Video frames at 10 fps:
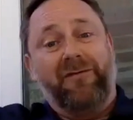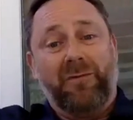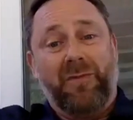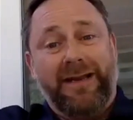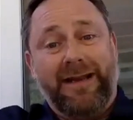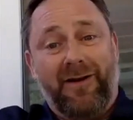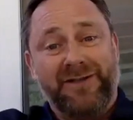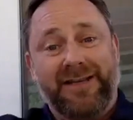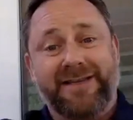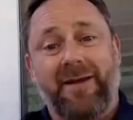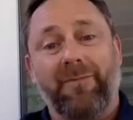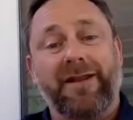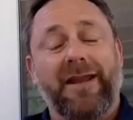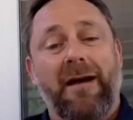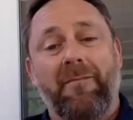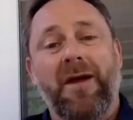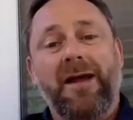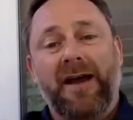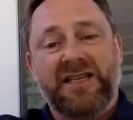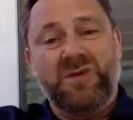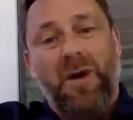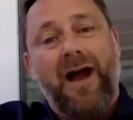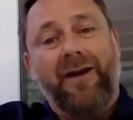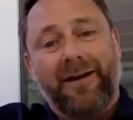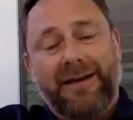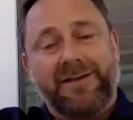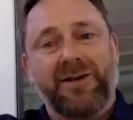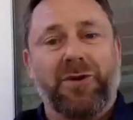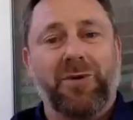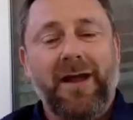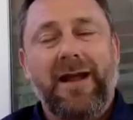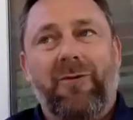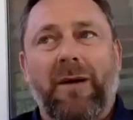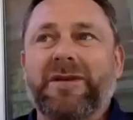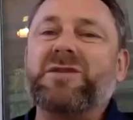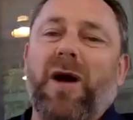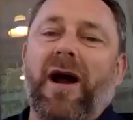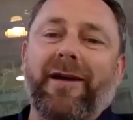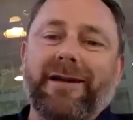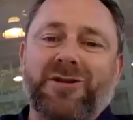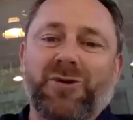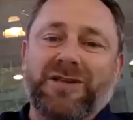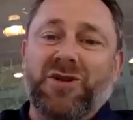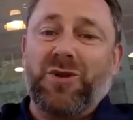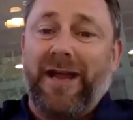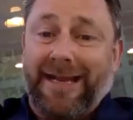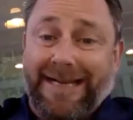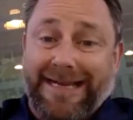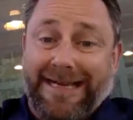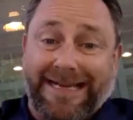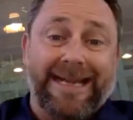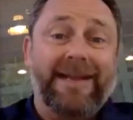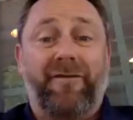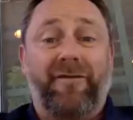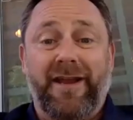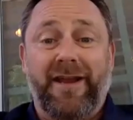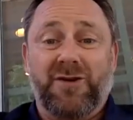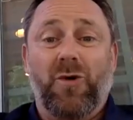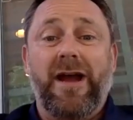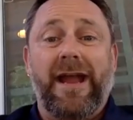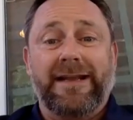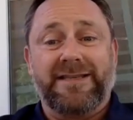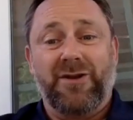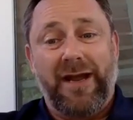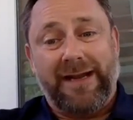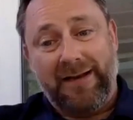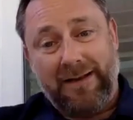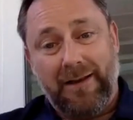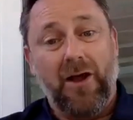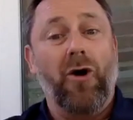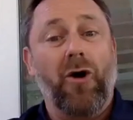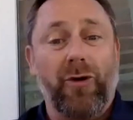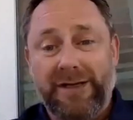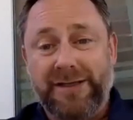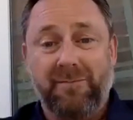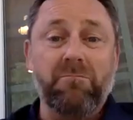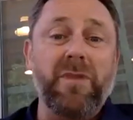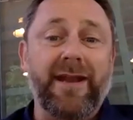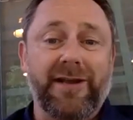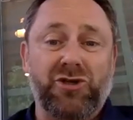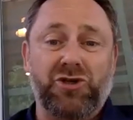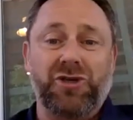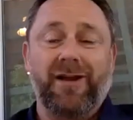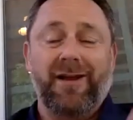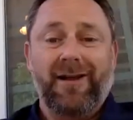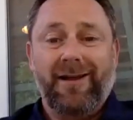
everybody else. It's something that I'm aspiring to? Well, I'm aspiring to it so that I can give things away and so that I can lower and diminish